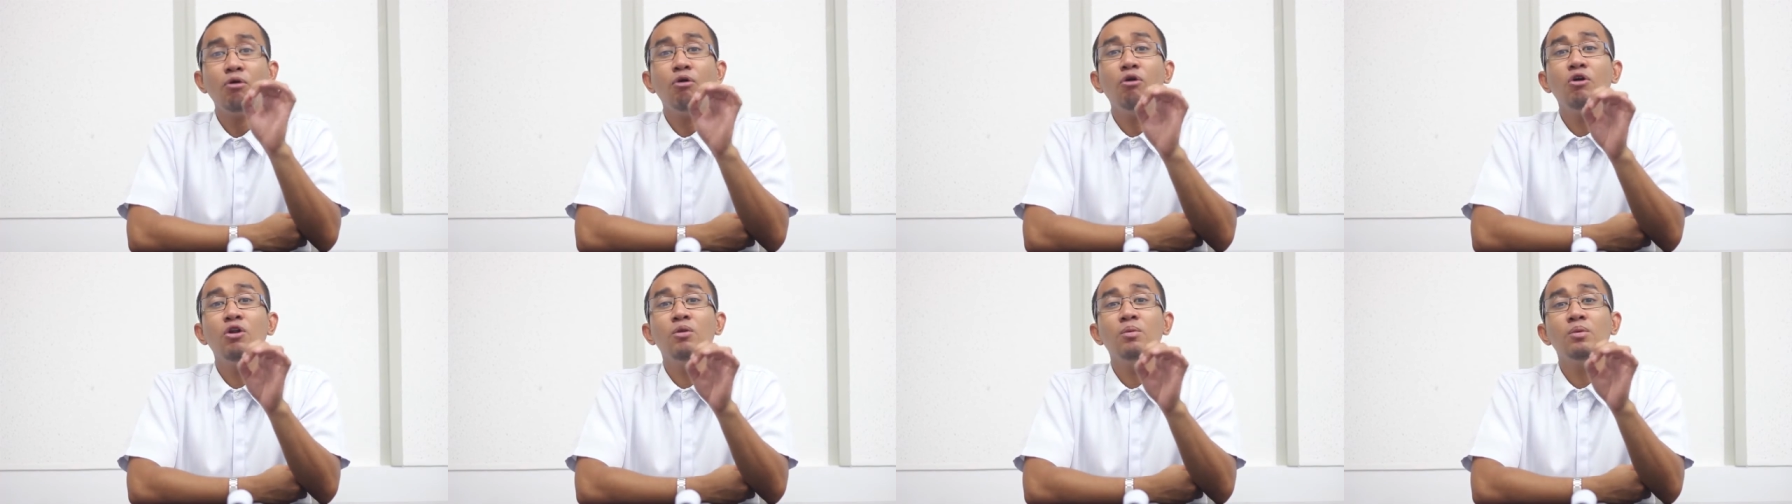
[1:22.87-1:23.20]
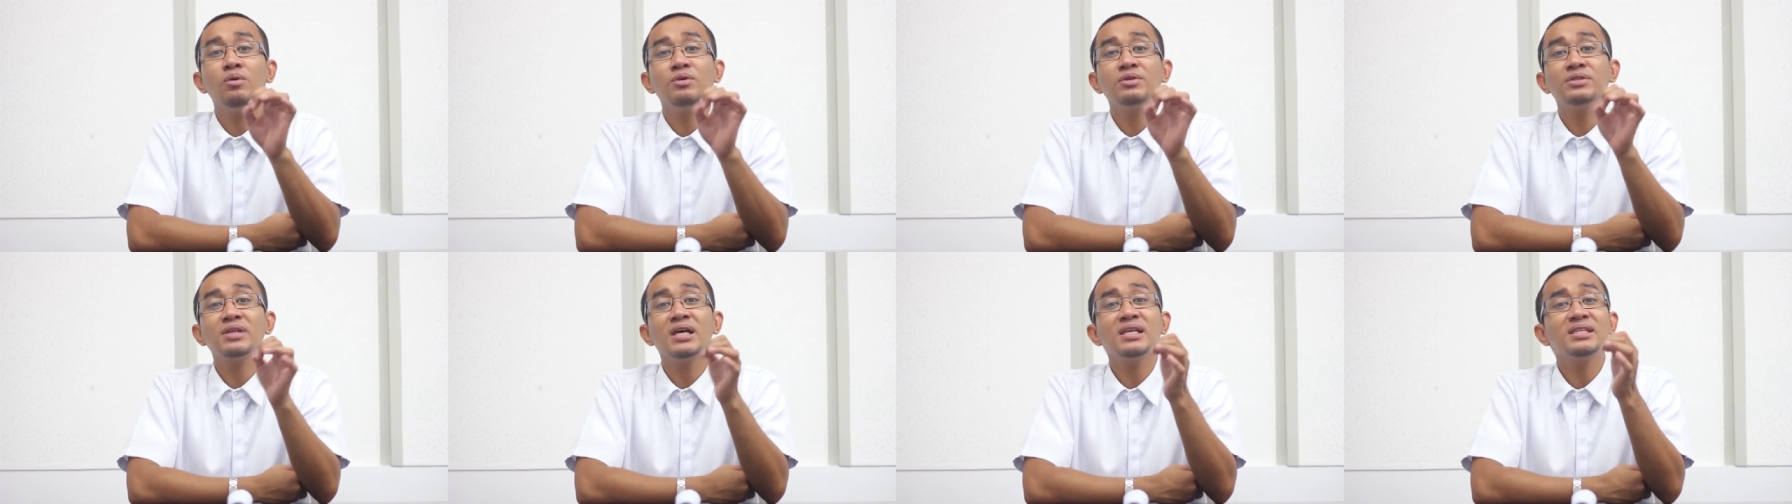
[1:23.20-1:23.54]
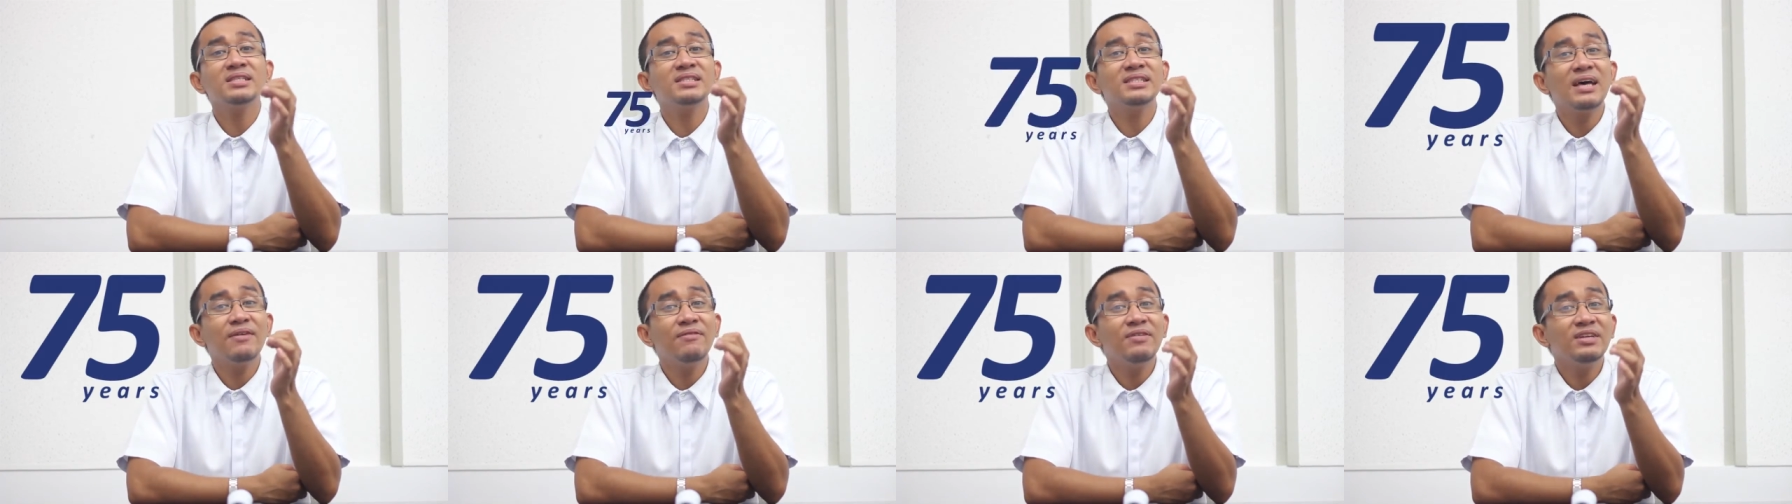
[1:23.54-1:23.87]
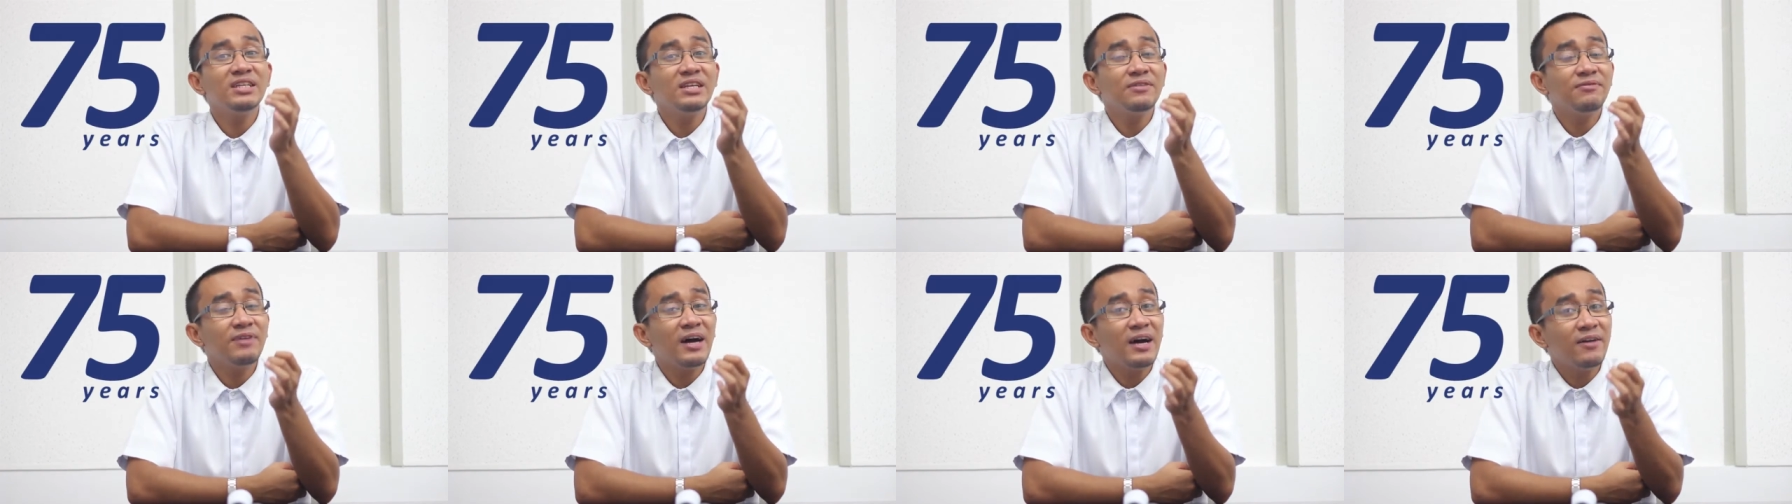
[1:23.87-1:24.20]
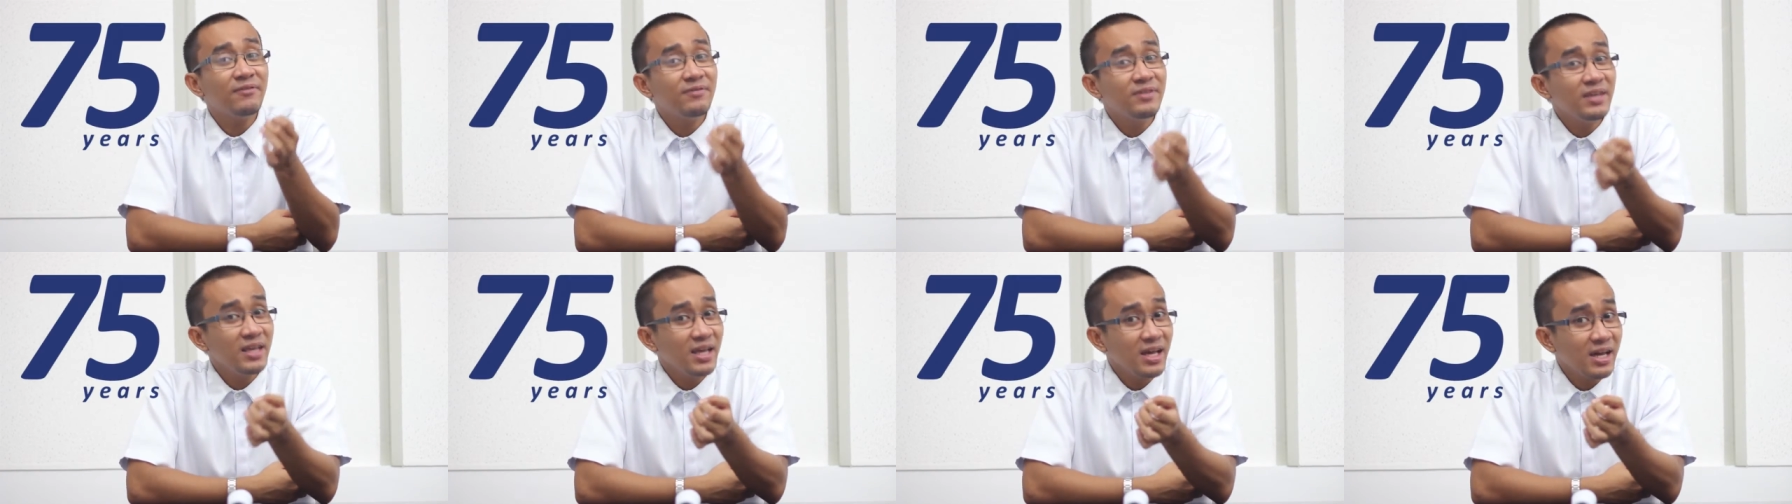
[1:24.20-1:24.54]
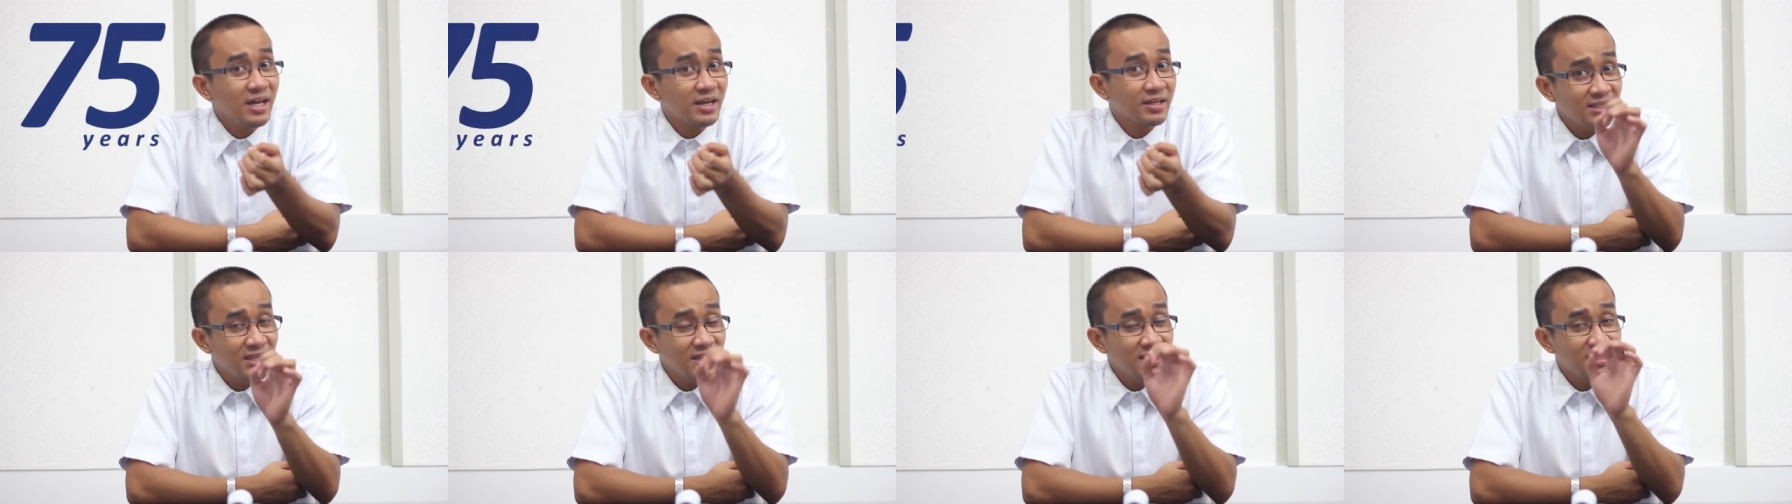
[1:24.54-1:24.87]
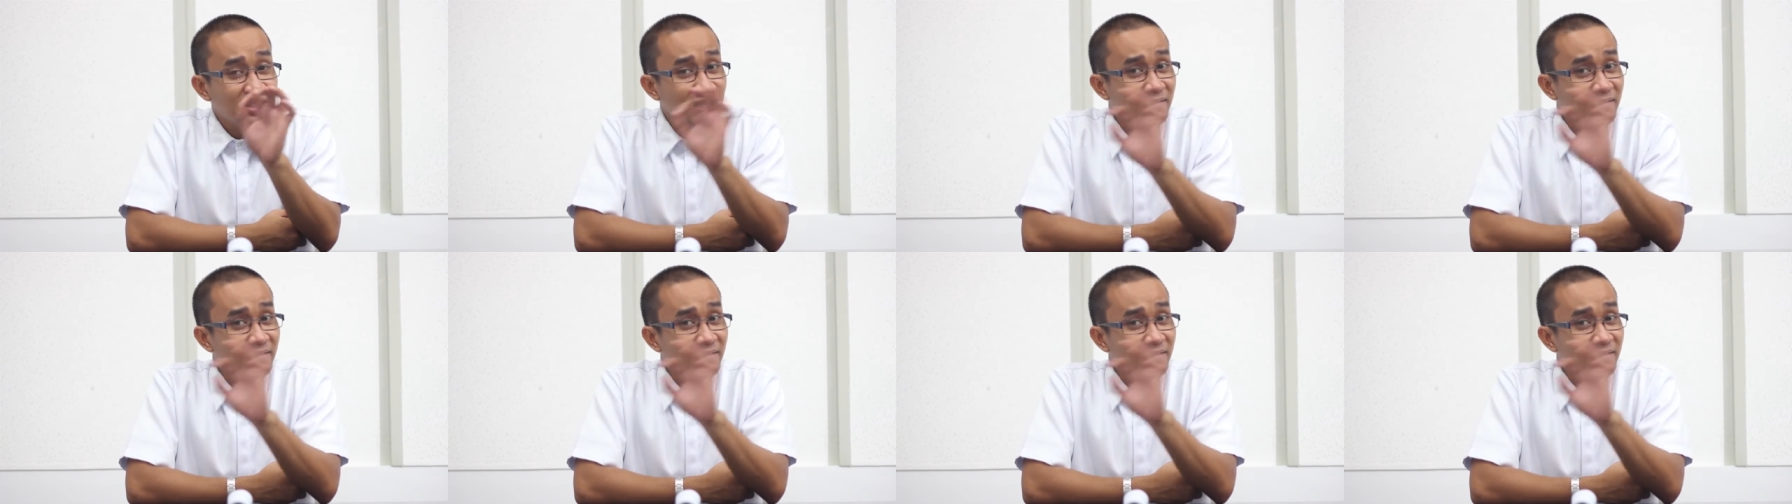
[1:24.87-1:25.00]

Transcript: almost 75 years since